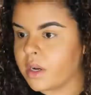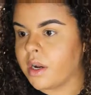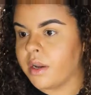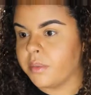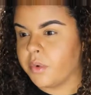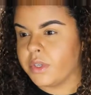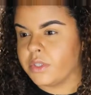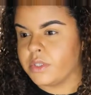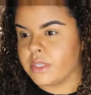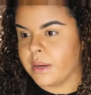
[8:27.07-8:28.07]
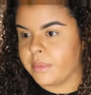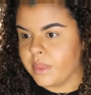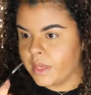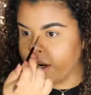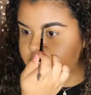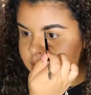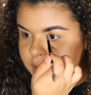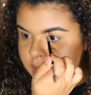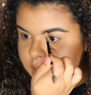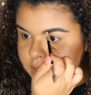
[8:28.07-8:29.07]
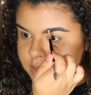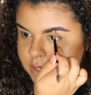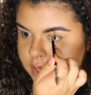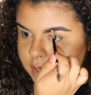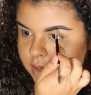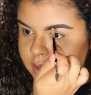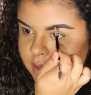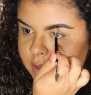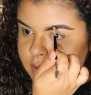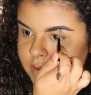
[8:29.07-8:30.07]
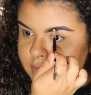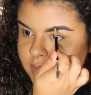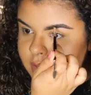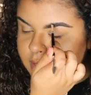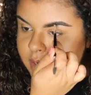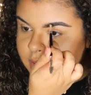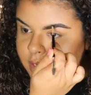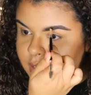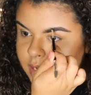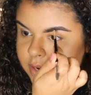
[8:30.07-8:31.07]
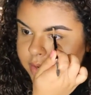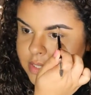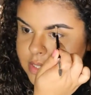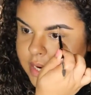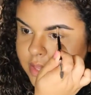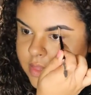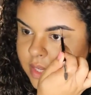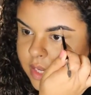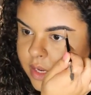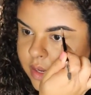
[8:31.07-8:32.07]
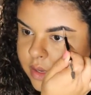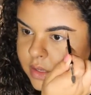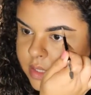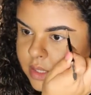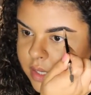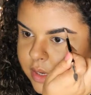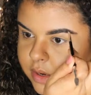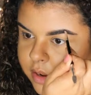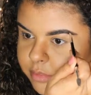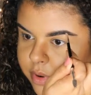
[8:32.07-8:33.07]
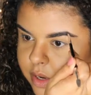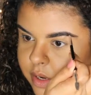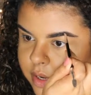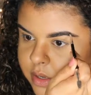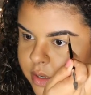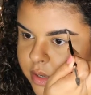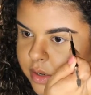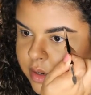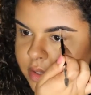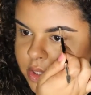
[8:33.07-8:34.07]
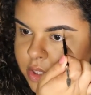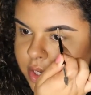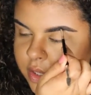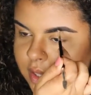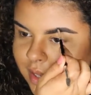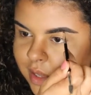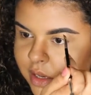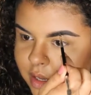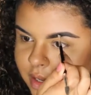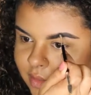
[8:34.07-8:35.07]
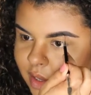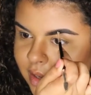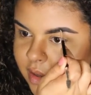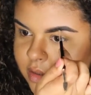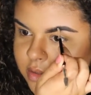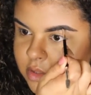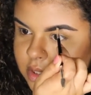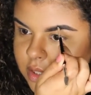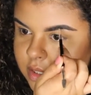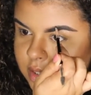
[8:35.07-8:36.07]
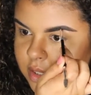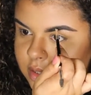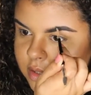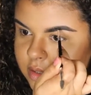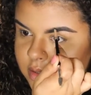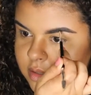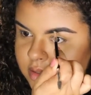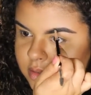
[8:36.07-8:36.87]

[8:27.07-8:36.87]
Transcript: I'm going to stop there and just kind of fill in on any areas that I think didn't get enough product. Share the love, y'all. Share the love.